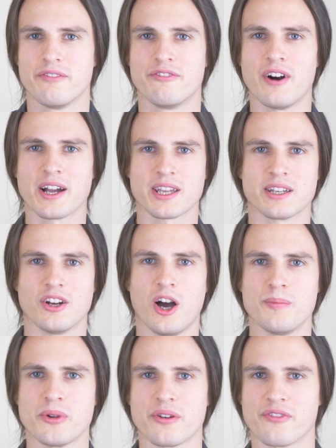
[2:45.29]
Fuck it,
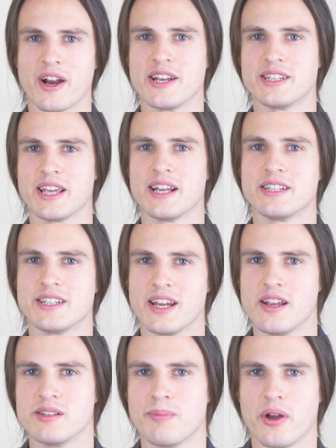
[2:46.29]
I'm not afraid to eat
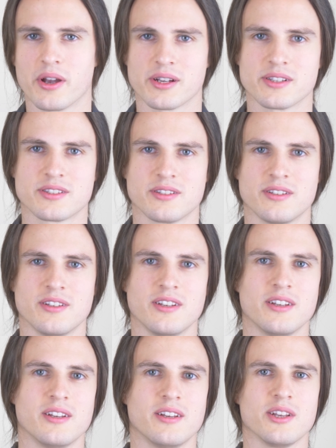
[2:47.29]
cheeseburgers,
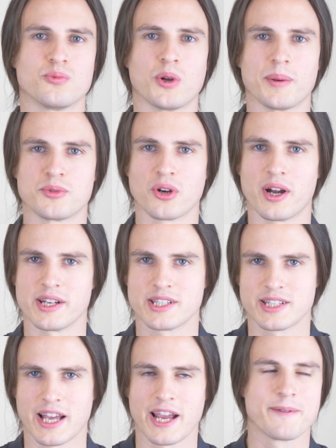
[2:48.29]
is what I'm trying to
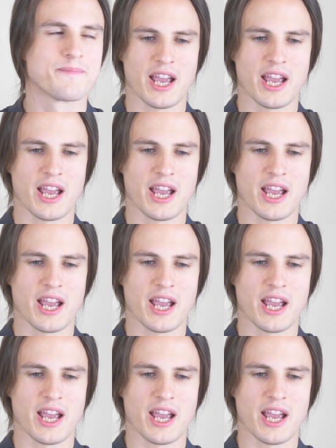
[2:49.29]
say.